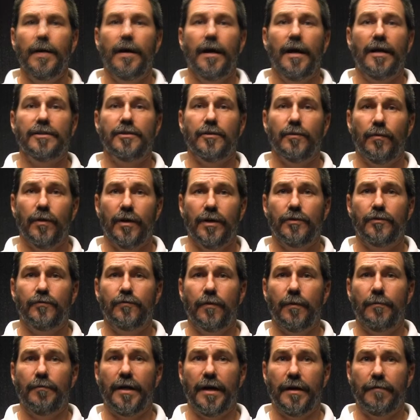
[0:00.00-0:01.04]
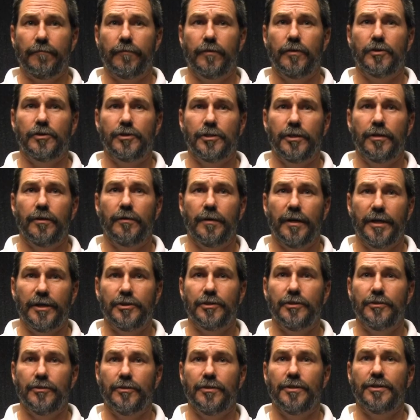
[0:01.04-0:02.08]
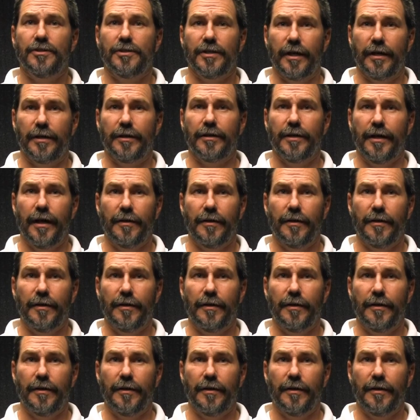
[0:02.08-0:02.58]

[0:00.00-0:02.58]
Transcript: As it was from that first generation to the second,